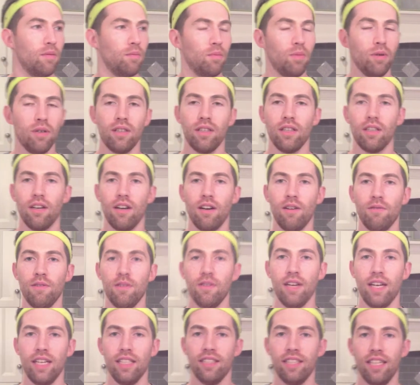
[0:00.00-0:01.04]
put the coffee
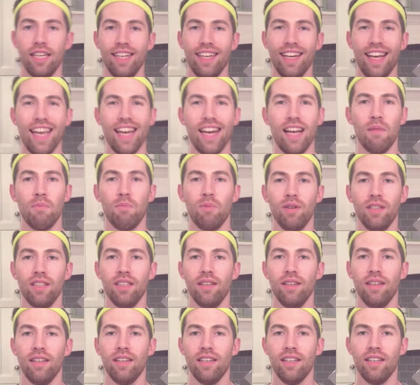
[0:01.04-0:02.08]
grinds in, and I put
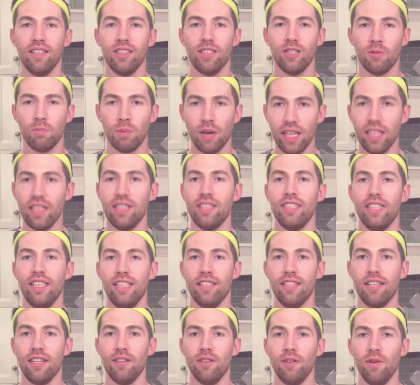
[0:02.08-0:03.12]
spices in
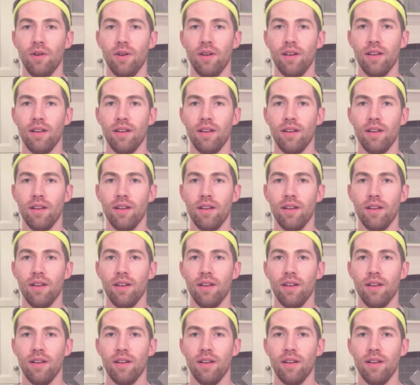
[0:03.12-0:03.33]
too,